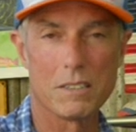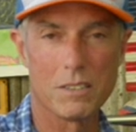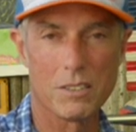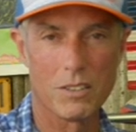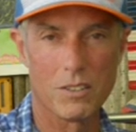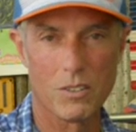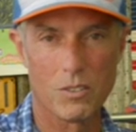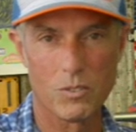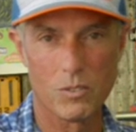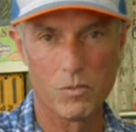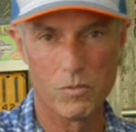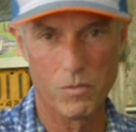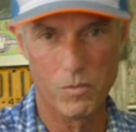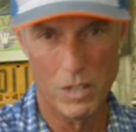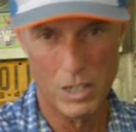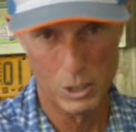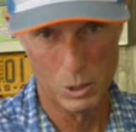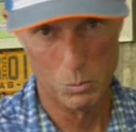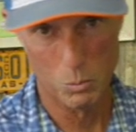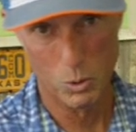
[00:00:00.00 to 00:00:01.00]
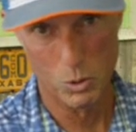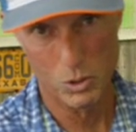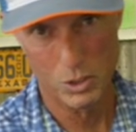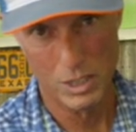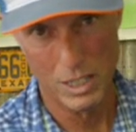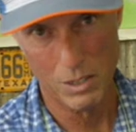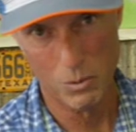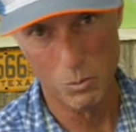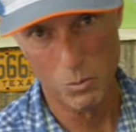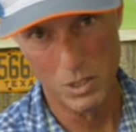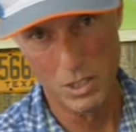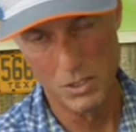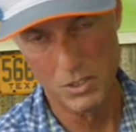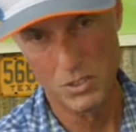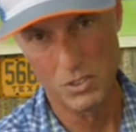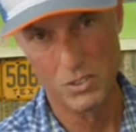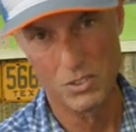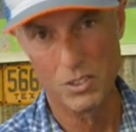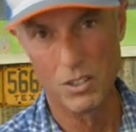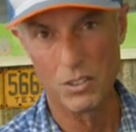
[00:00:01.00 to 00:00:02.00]
So Fox Sports
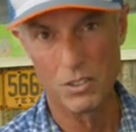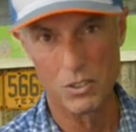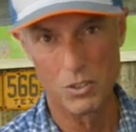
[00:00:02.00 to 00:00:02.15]
Southwest is another